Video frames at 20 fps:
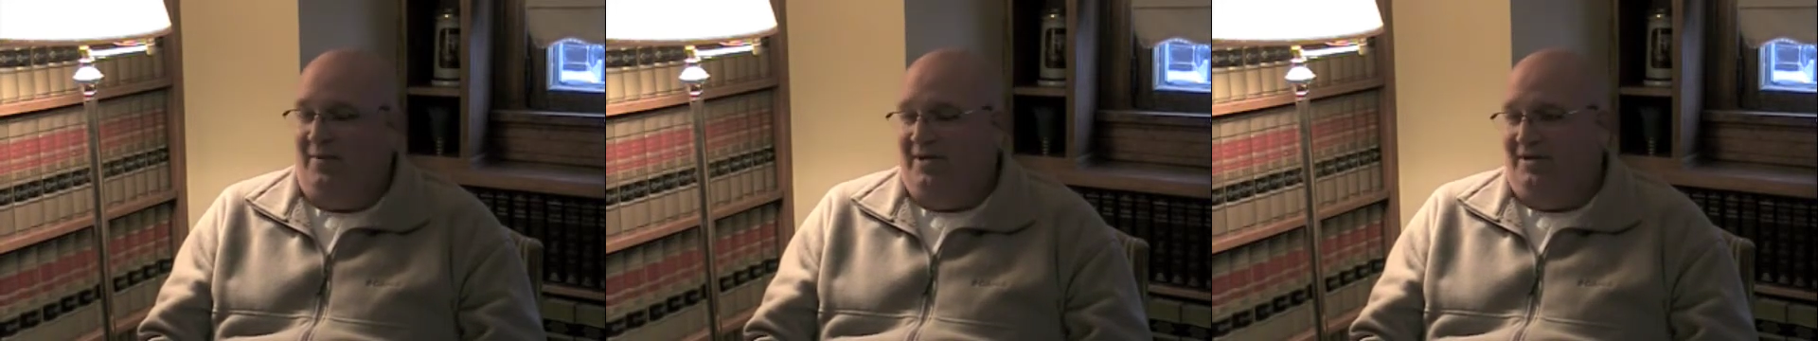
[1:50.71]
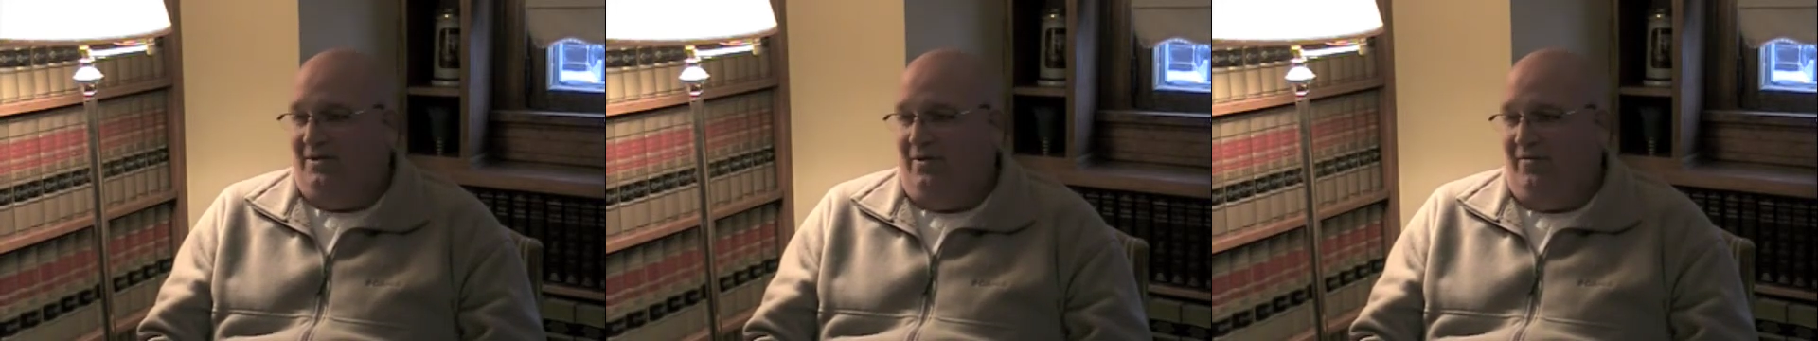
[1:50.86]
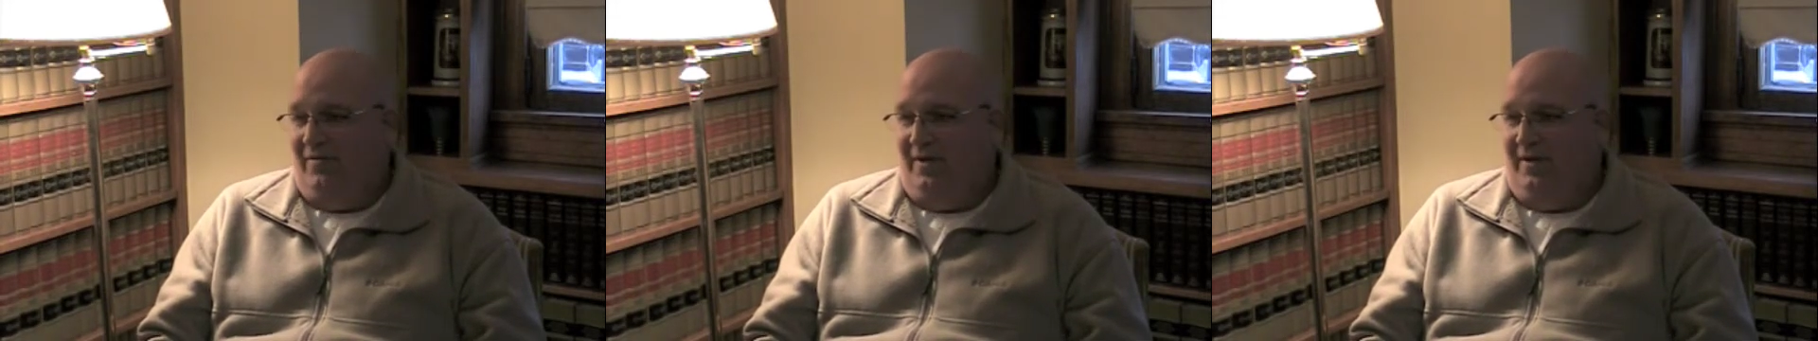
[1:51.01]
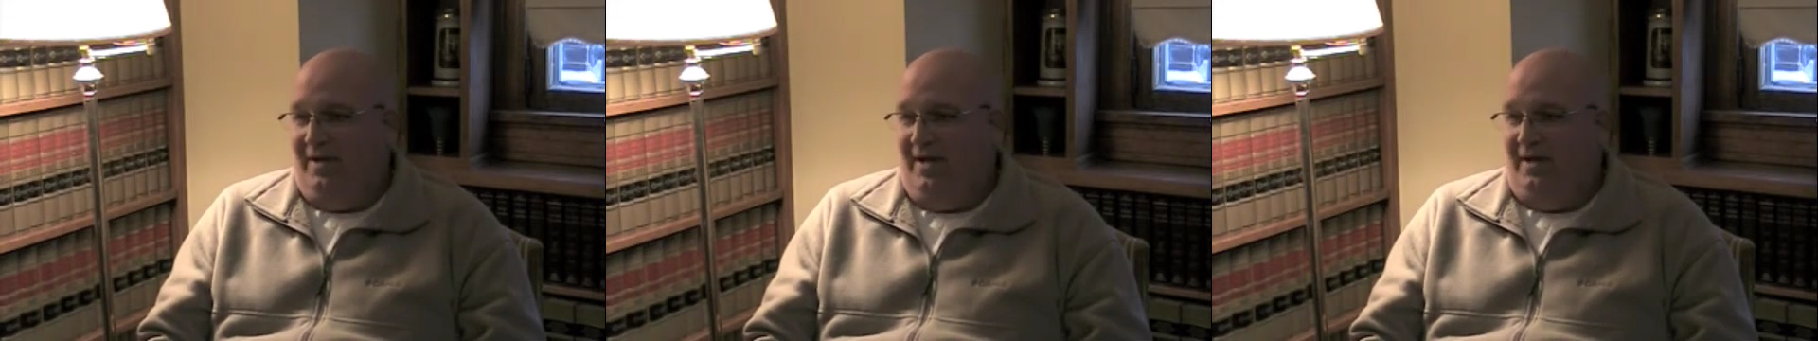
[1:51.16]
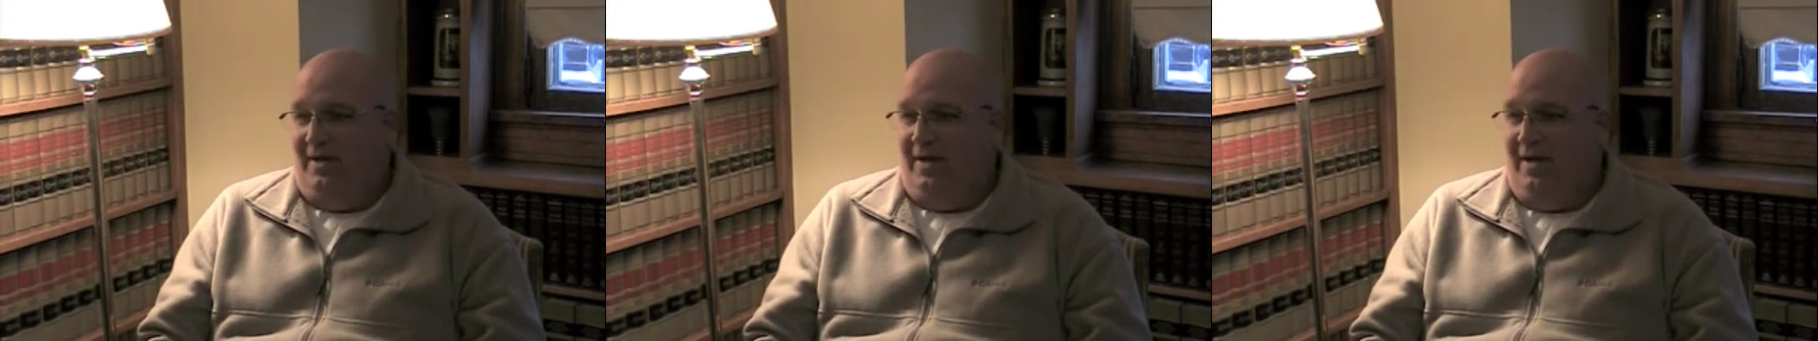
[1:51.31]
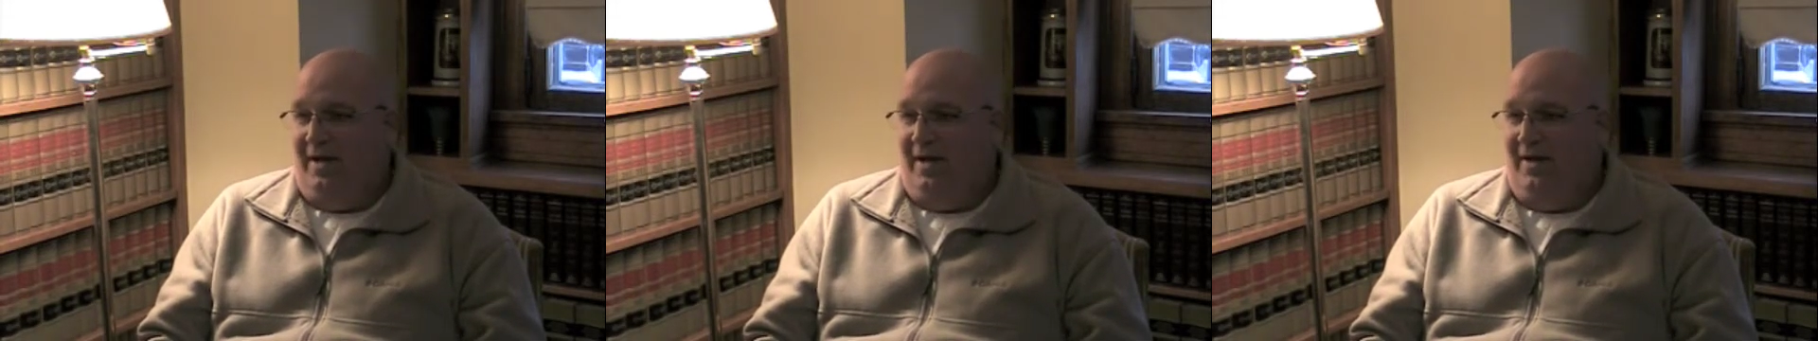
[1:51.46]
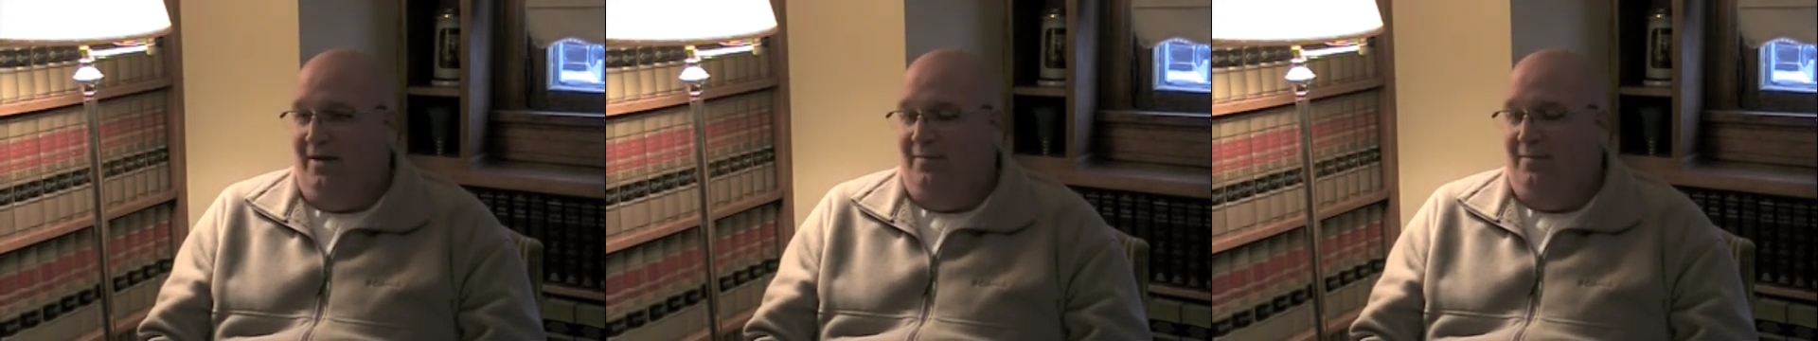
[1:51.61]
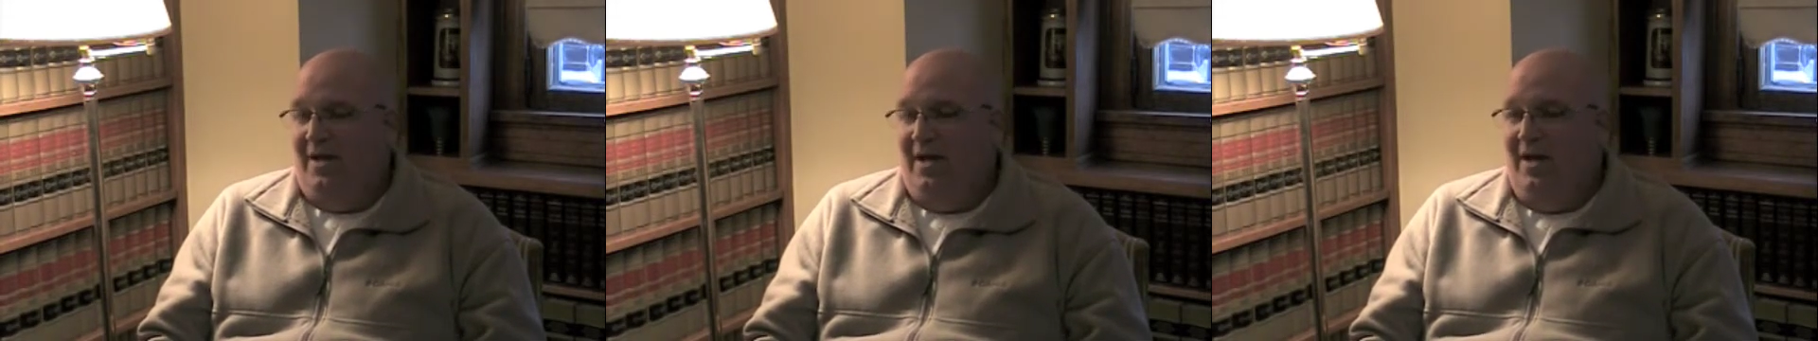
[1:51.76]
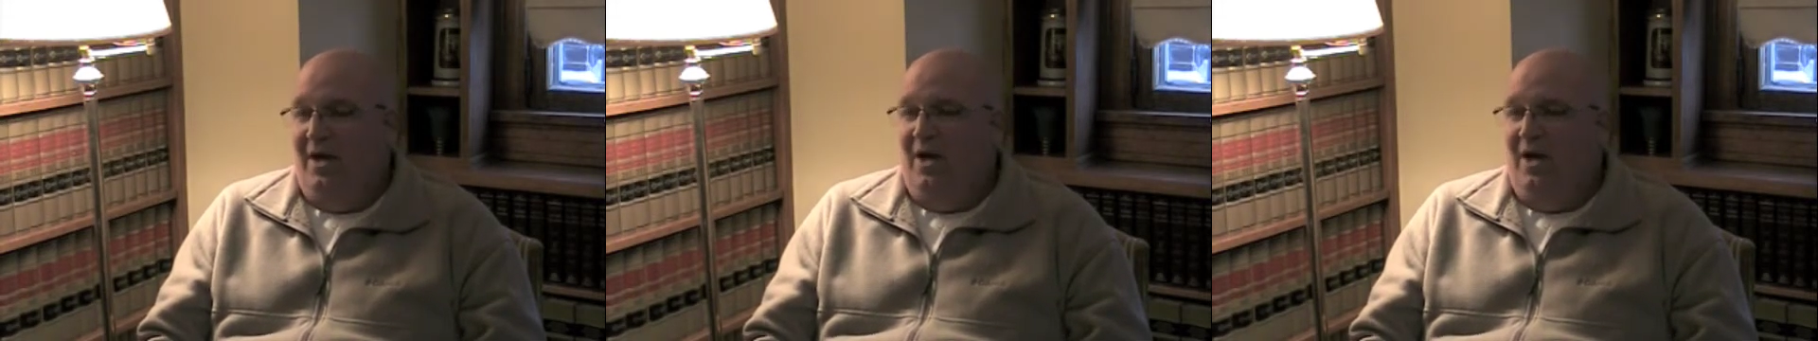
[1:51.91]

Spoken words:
he's over on that line item.